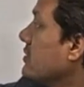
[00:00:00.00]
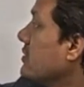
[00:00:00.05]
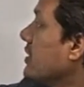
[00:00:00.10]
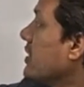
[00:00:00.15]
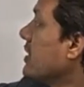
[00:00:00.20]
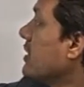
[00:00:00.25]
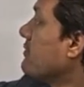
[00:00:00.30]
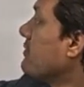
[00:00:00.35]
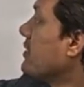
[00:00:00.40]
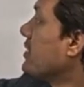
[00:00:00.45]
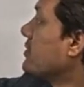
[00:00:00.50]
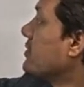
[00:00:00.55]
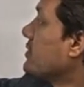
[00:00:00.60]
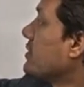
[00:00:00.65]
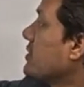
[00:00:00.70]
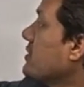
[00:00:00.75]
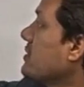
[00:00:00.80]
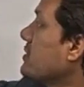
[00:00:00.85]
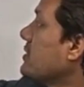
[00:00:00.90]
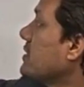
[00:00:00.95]
real
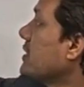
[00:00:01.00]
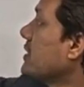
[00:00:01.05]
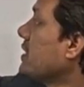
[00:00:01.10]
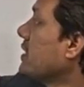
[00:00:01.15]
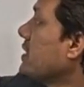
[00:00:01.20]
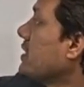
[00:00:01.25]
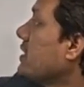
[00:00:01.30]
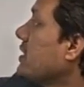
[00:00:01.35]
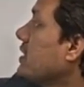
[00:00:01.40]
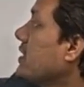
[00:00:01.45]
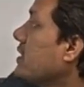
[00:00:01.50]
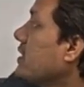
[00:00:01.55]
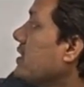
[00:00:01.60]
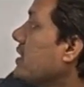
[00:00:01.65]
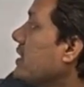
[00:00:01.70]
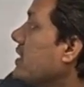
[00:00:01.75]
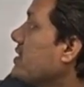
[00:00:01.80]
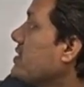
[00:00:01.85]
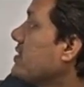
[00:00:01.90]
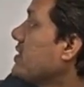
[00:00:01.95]
function
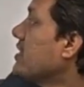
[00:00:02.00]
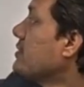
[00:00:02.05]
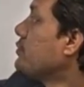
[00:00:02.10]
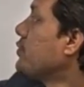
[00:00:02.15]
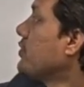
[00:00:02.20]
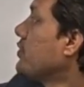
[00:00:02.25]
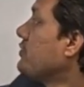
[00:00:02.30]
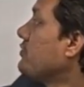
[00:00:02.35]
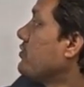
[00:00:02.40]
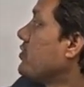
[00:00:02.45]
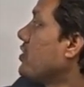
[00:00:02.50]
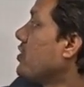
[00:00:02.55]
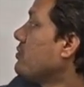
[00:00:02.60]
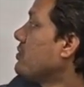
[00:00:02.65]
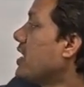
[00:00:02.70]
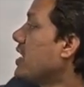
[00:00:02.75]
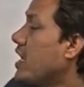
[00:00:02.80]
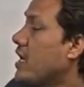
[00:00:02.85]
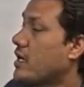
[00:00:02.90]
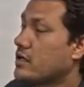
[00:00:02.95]
takes the input
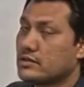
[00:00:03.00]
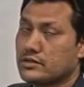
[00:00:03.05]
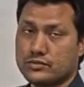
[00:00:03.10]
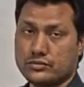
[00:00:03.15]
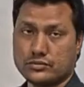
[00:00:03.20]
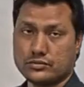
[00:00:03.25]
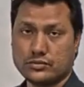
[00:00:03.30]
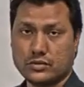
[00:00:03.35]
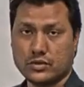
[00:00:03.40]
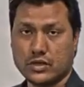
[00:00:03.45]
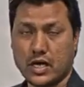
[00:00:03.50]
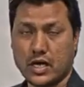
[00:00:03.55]
from R2.